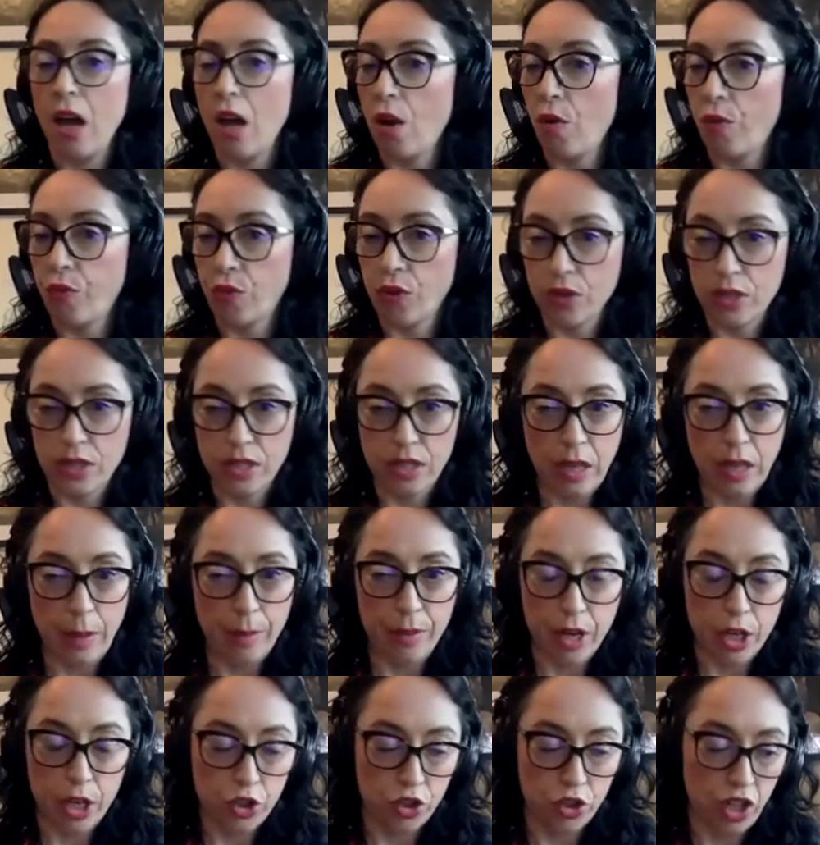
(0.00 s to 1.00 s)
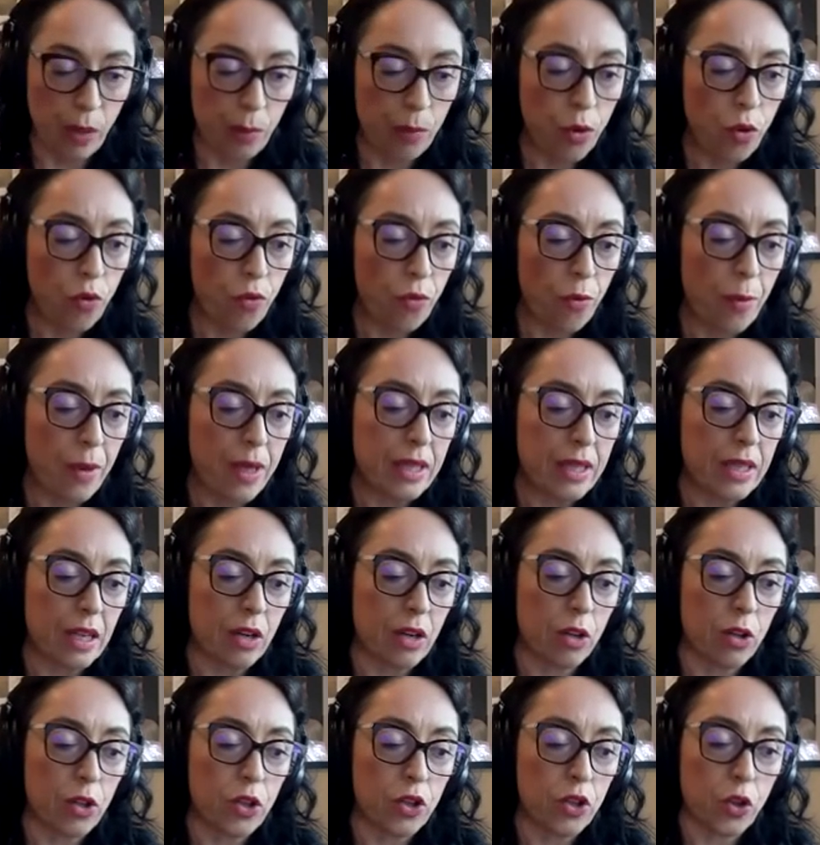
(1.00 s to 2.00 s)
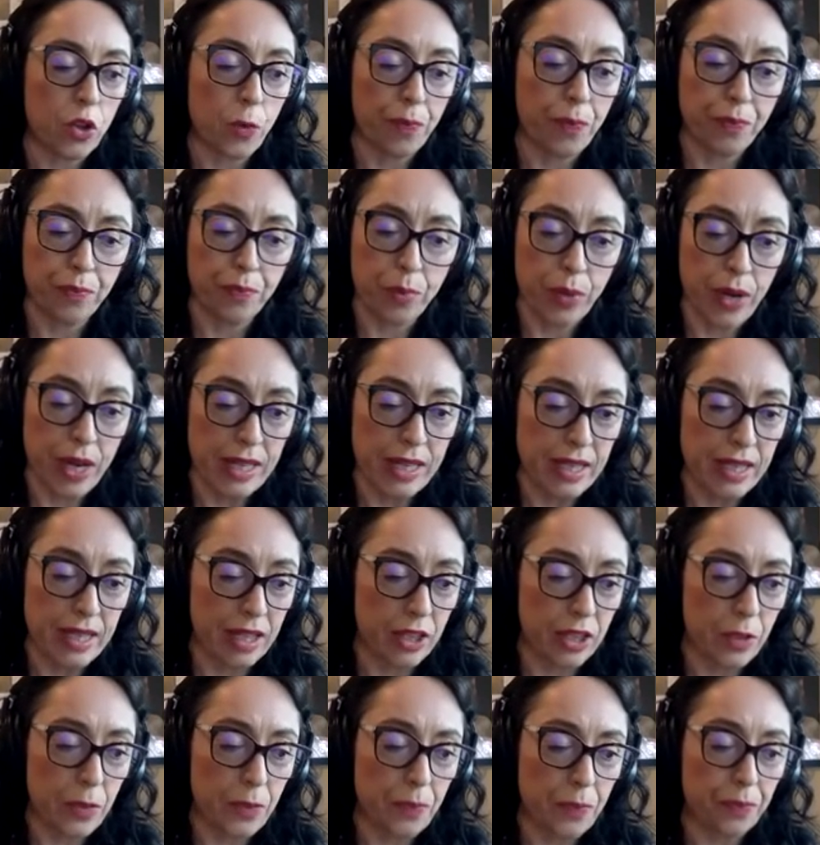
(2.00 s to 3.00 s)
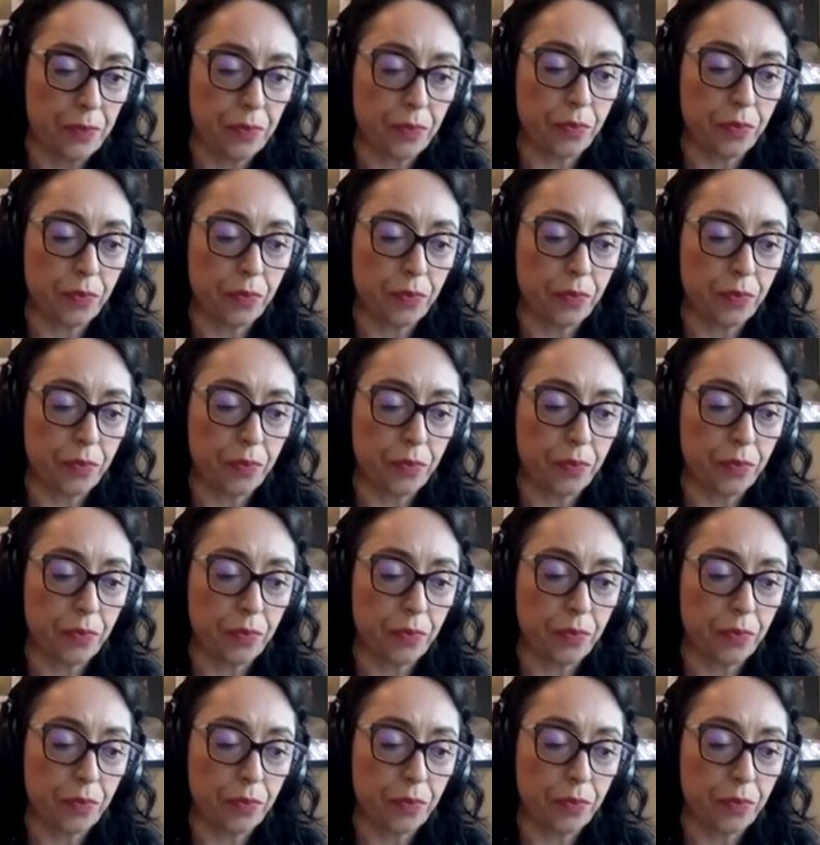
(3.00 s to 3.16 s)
Of course, subregional movements are also present.